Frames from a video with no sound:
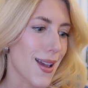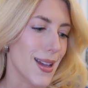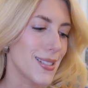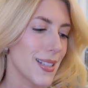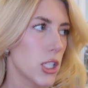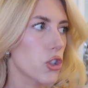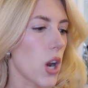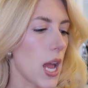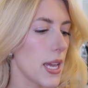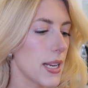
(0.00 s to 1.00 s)
I did
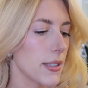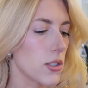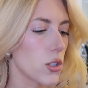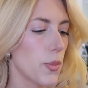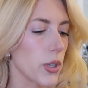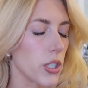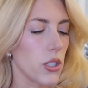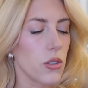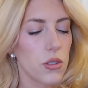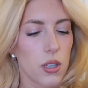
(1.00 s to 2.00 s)
try it. It's super
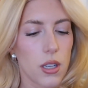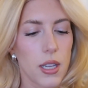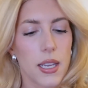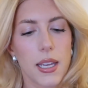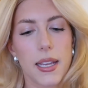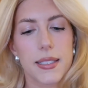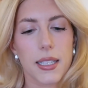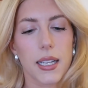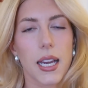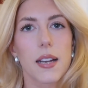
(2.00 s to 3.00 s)
cute. It's
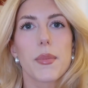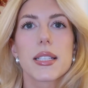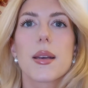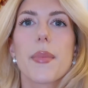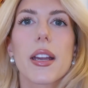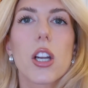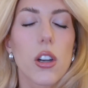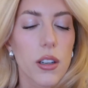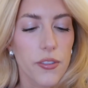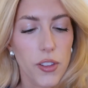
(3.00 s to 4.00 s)
gonna kind of mess up my
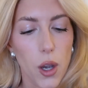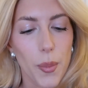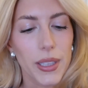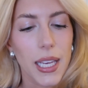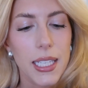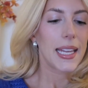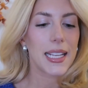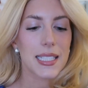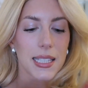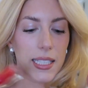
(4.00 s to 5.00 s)
current flow, but like, it
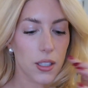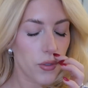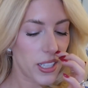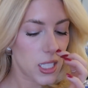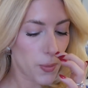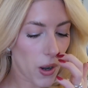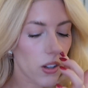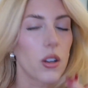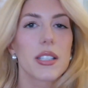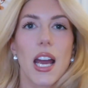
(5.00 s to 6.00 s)
has little red
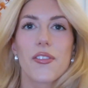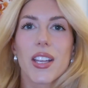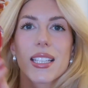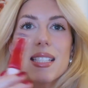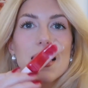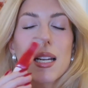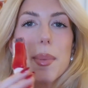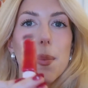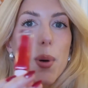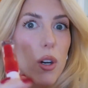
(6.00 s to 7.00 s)
sparkles. I feel like this is gonna
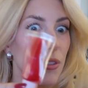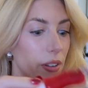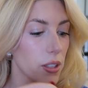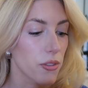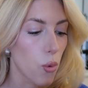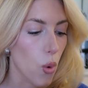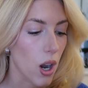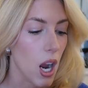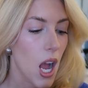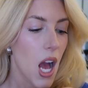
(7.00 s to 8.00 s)
be perfect
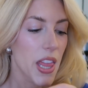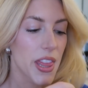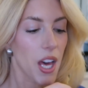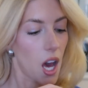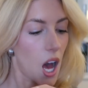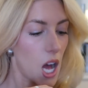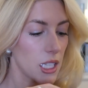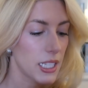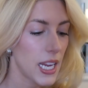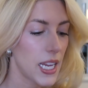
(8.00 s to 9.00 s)
for the
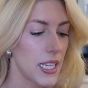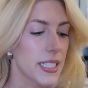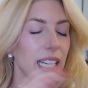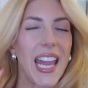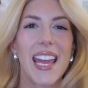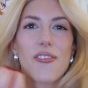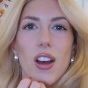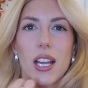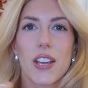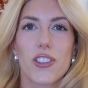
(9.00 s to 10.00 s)
holidays. Like
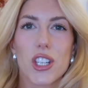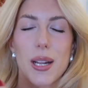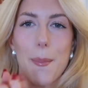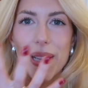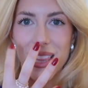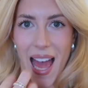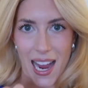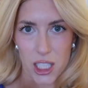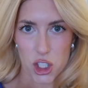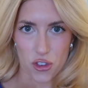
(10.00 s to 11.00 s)
if you're in a
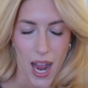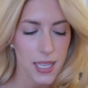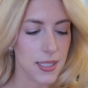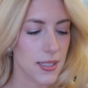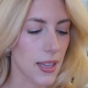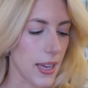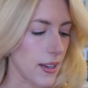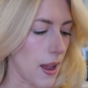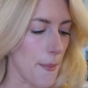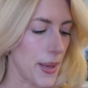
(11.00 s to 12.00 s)
black dress,
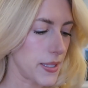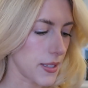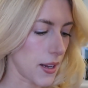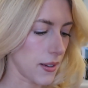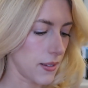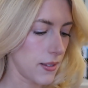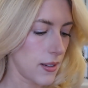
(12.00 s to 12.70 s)
like amazing.